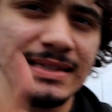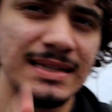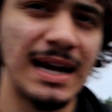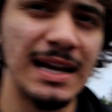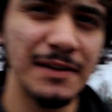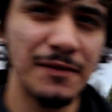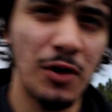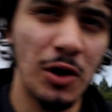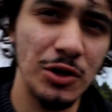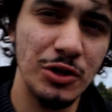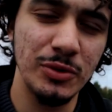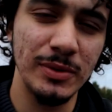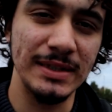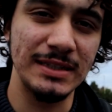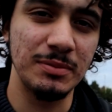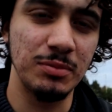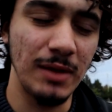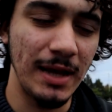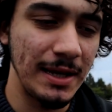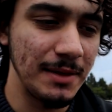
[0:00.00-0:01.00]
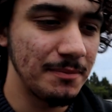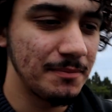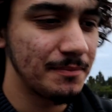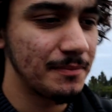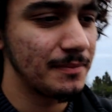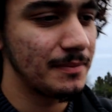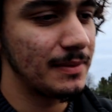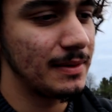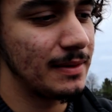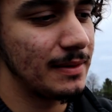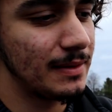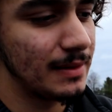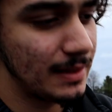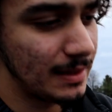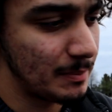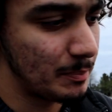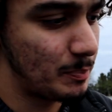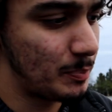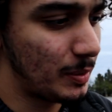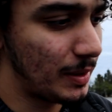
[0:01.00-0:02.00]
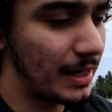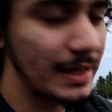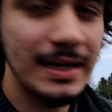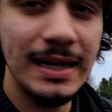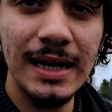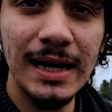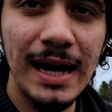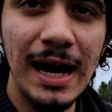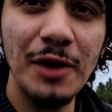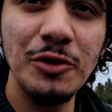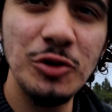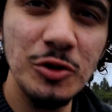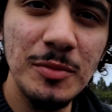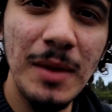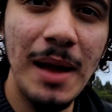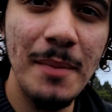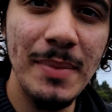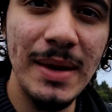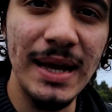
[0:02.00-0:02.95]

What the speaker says: It's kind of hard to explain, but I'll do my